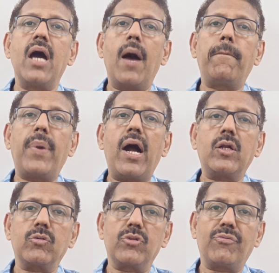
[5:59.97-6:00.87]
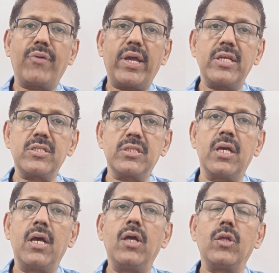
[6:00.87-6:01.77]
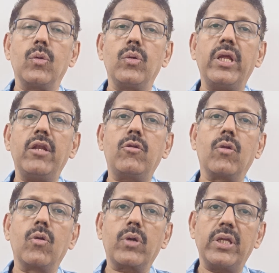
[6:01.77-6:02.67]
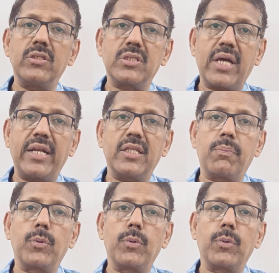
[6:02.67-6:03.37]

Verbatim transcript: a part of the face, you need to look inside the